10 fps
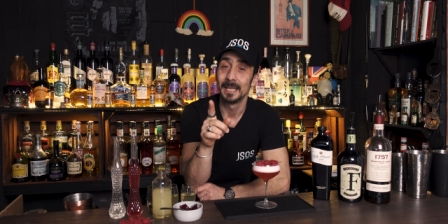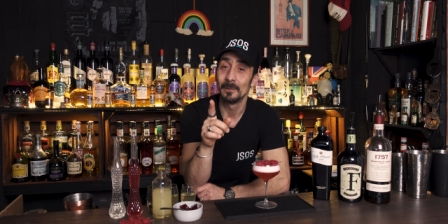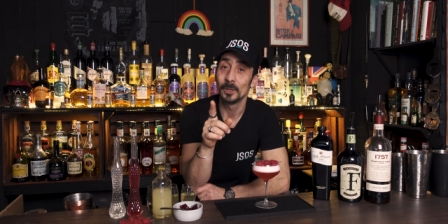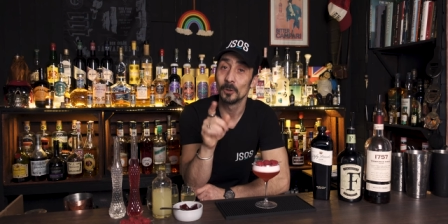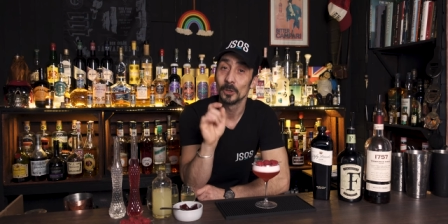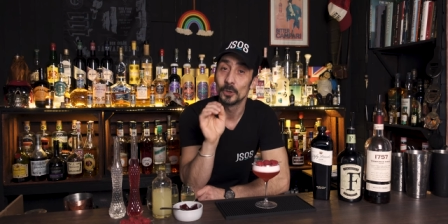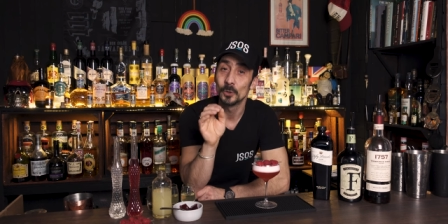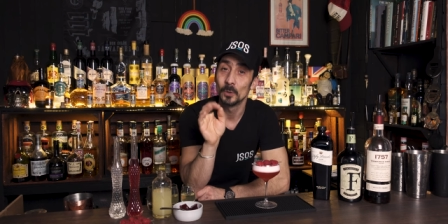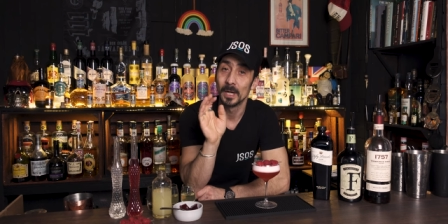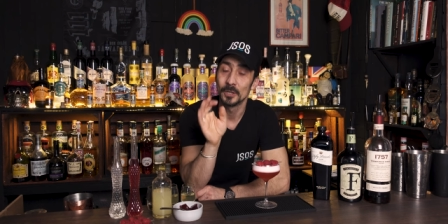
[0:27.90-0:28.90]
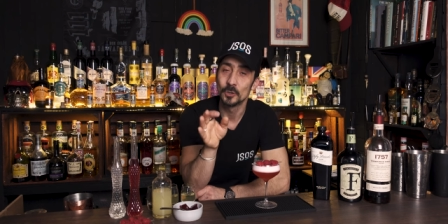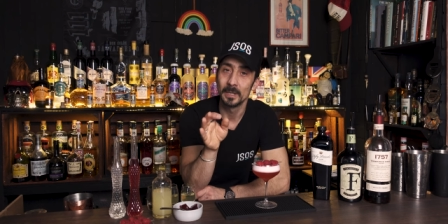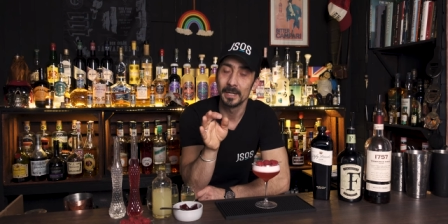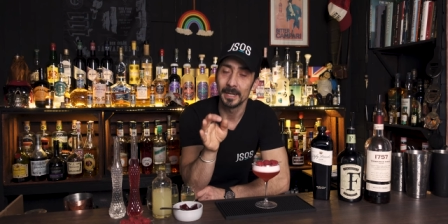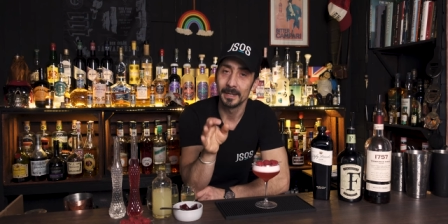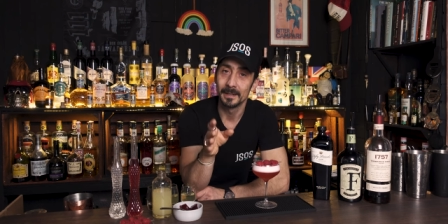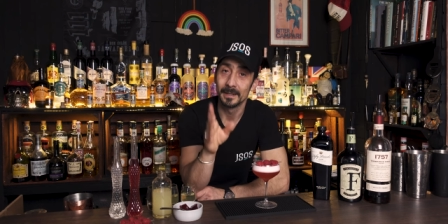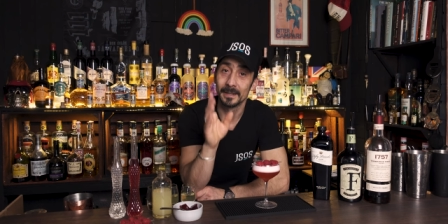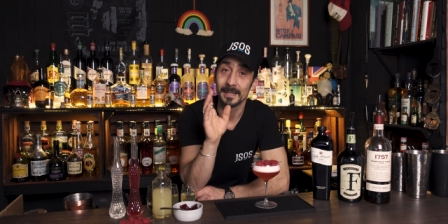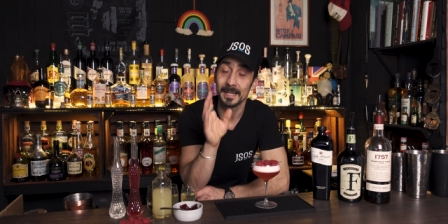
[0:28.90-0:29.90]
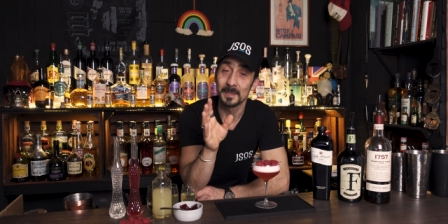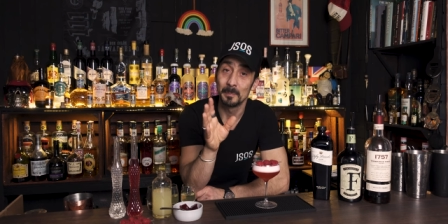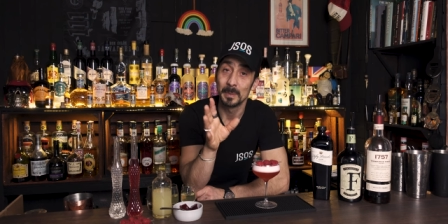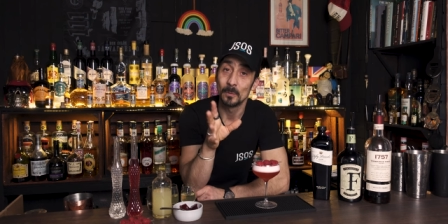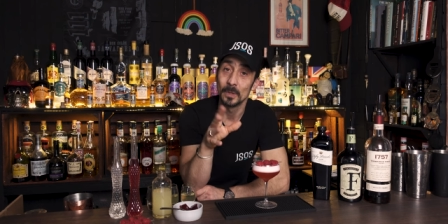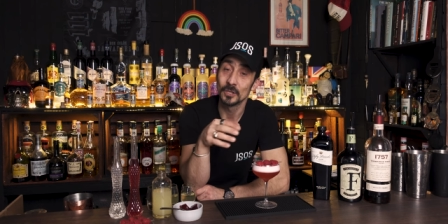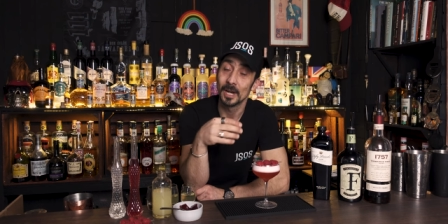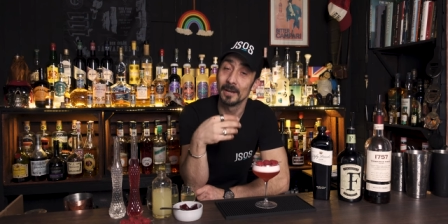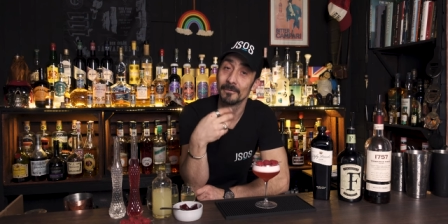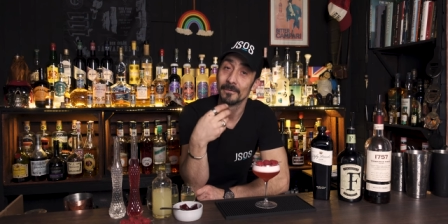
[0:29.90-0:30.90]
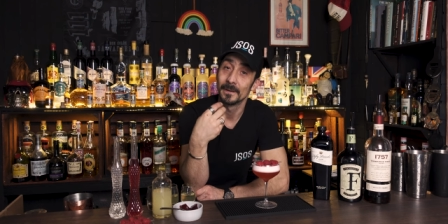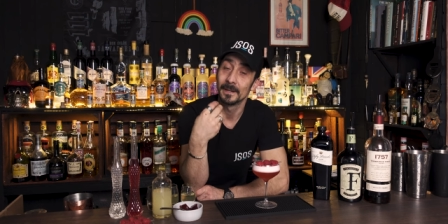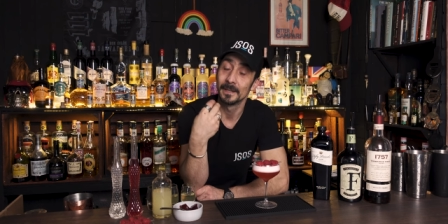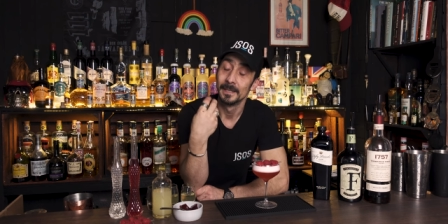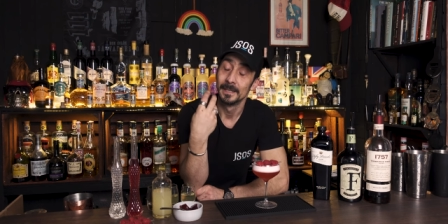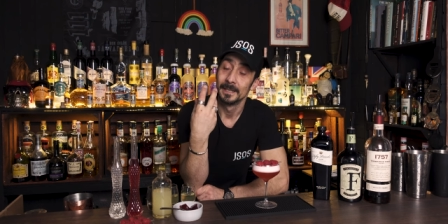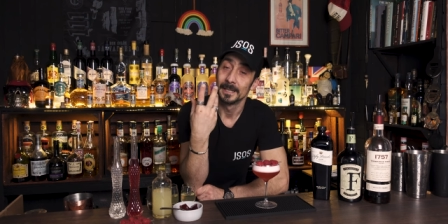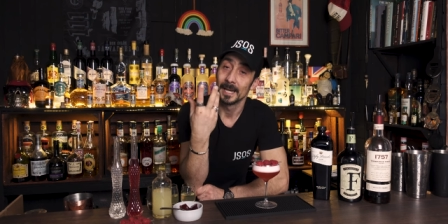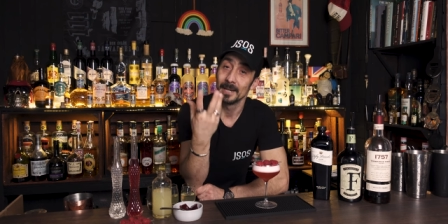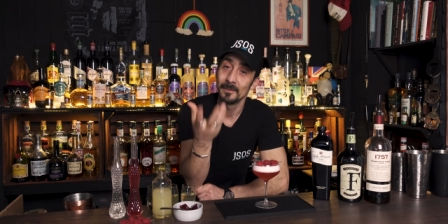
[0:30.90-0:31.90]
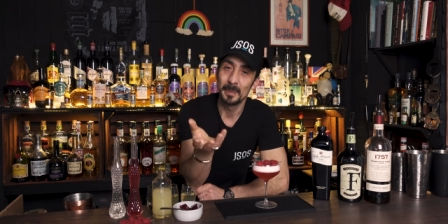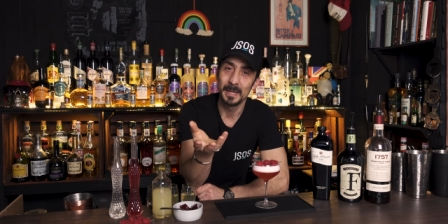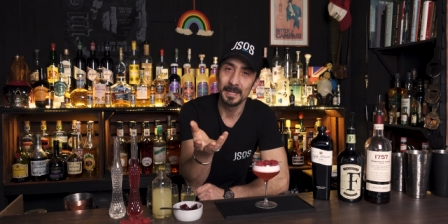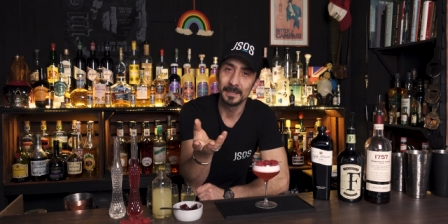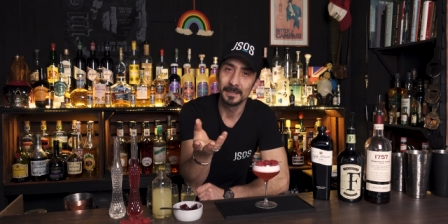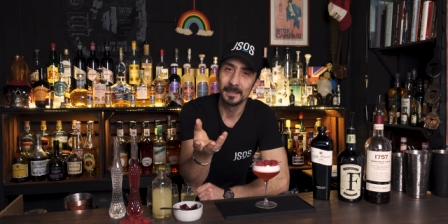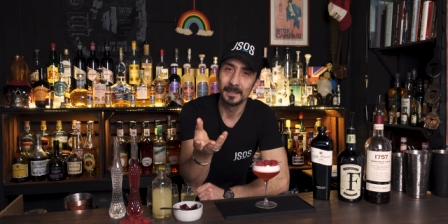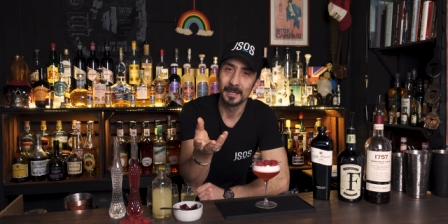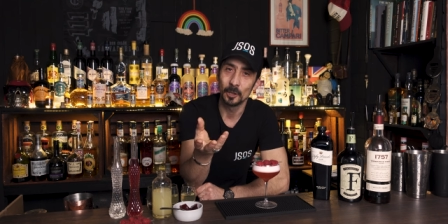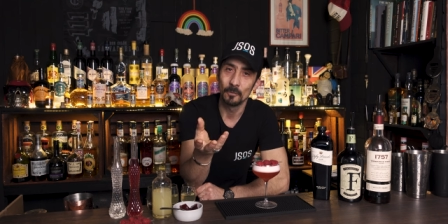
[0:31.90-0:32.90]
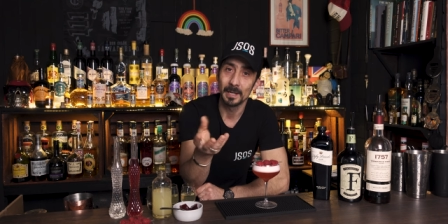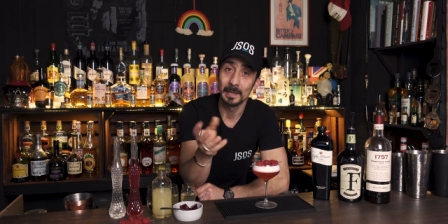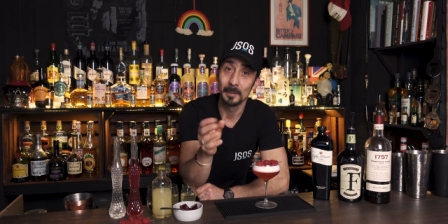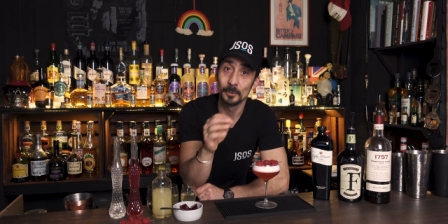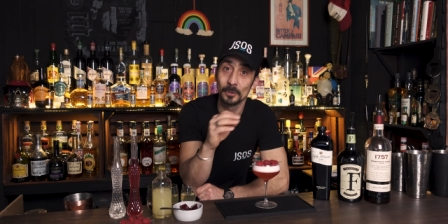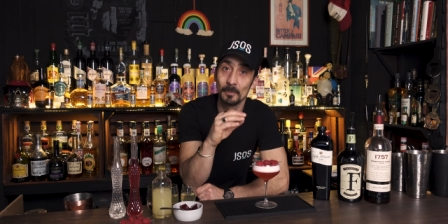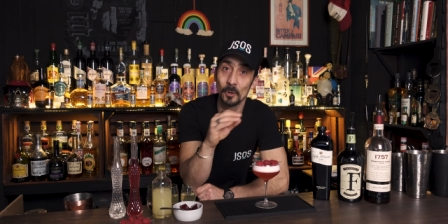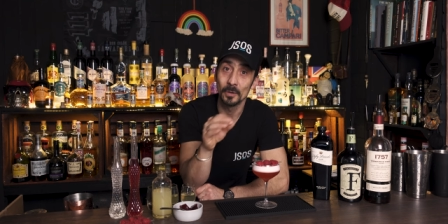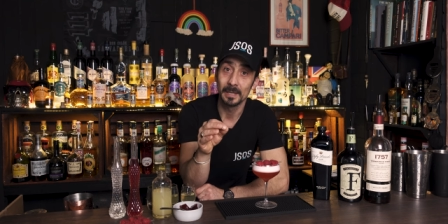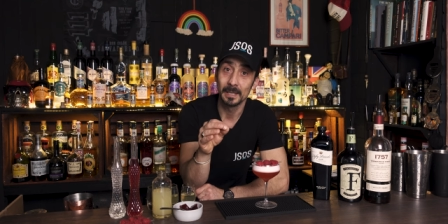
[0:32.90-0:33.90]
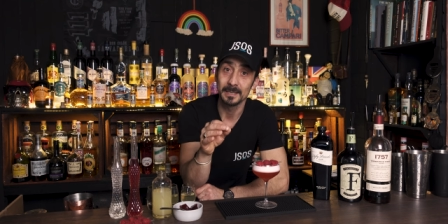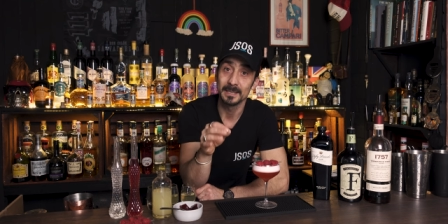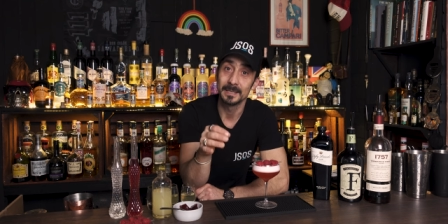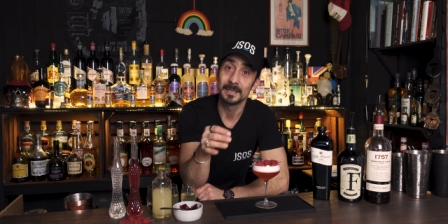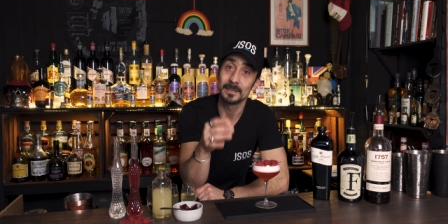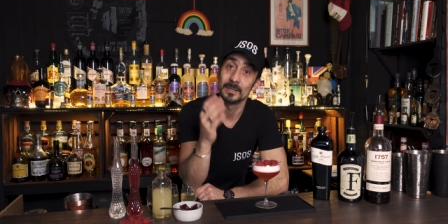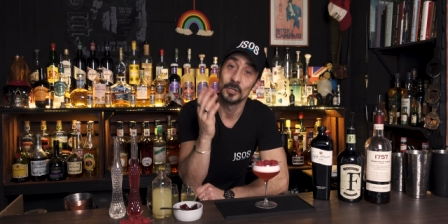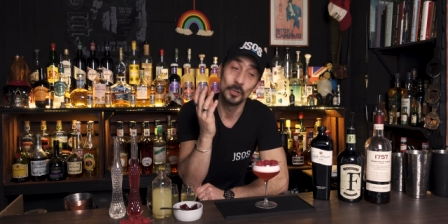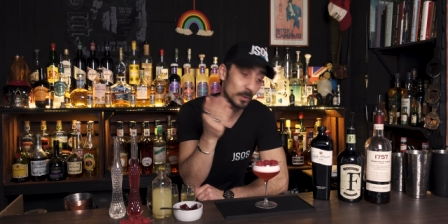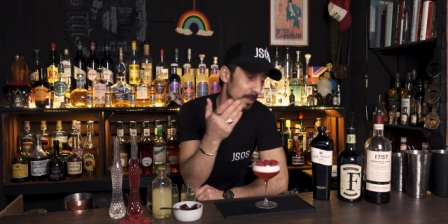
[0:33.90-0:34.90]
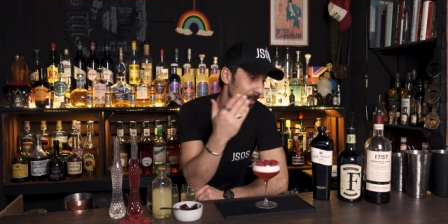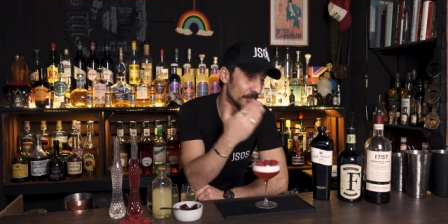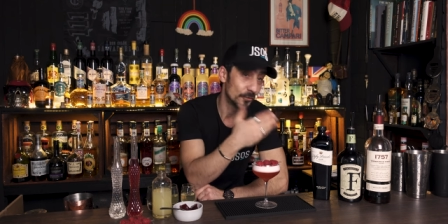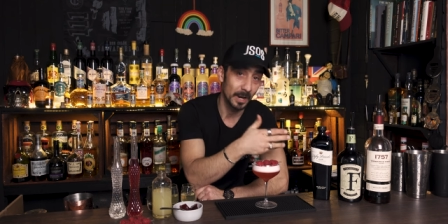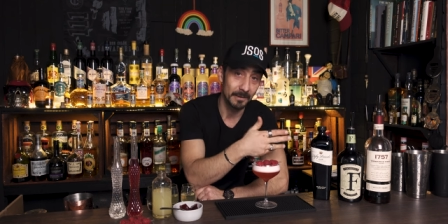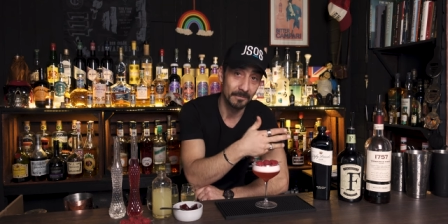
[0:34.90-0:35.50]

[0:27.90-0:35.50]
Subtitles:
Then we're gonna do a Julie Riner recipe, which have kind of bring the Clover Club to the modern classics using a dry